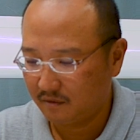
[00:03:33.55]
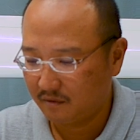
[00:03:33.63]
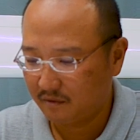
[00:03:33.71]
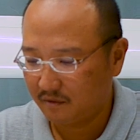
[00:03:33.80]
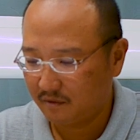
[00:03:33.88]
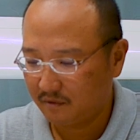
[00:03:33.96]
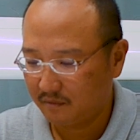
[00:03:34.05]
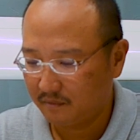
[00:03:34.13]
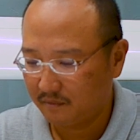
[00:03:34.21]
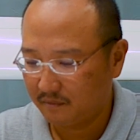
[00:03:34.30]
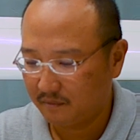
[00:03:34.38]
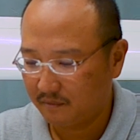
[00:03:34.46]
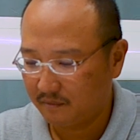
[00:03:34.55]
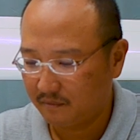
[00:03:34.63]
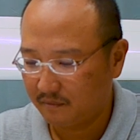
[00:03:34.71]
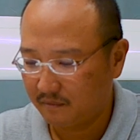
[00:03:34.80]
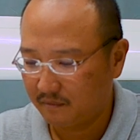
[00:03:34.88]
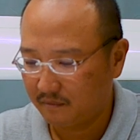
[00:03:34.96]

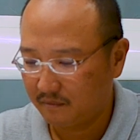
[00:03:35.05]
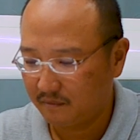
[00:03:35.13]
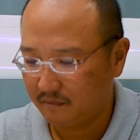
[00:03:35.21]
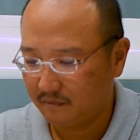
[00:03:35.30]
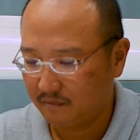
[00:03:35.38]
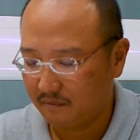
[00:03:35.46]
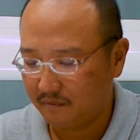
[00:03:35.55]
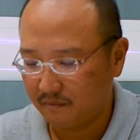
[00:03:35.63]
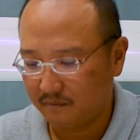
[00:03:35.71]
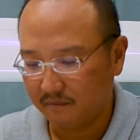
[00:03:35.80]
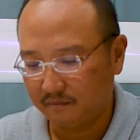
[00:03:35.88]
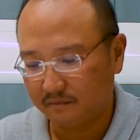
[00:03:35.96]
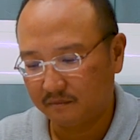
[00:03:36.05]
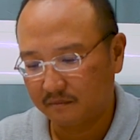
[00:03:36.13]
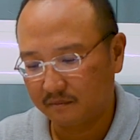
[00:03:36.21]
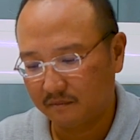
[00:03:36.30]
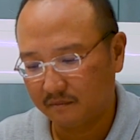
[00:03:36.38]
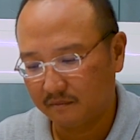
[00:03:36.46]

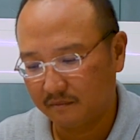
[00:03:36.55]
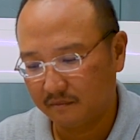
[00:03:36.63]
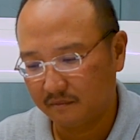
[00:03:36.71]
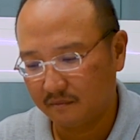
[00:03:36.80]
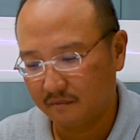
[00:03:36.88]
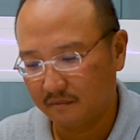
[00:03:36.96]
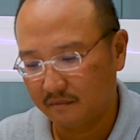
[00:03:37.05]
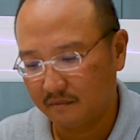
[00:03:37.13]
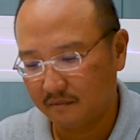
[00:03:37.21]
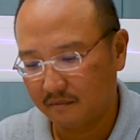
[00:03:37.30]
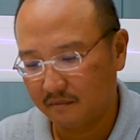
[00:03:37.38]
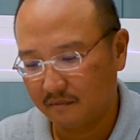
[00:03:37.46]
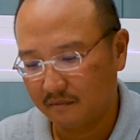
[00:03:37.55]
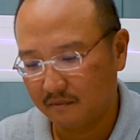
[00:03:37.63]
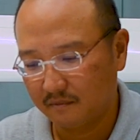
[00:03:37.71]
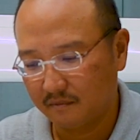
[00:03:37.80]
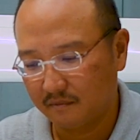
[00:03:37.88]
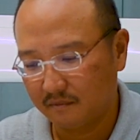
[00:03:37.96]

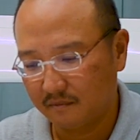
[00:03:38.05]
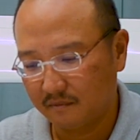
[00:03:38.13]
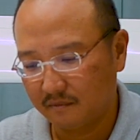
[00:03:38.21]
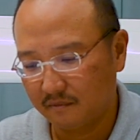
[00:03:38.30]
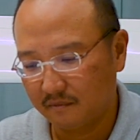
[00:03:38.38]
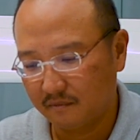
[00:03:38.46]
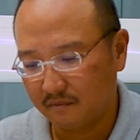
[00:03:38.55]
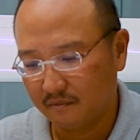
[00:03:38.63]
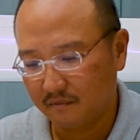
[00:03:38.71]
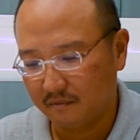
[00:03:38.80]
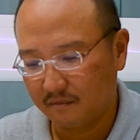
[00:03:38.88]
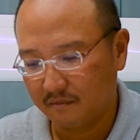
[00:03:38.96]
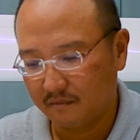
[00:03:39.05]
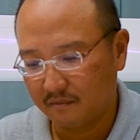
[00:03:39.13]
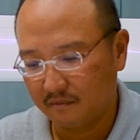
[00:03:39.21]
Nobody speaks.